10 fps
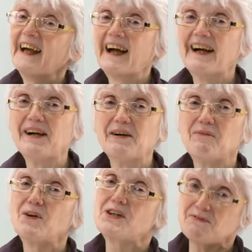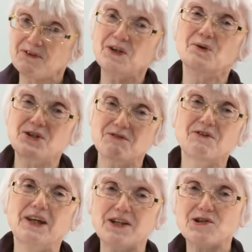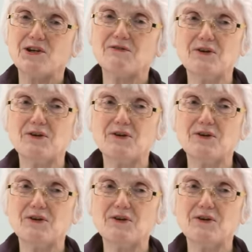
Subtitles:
whatever your definition of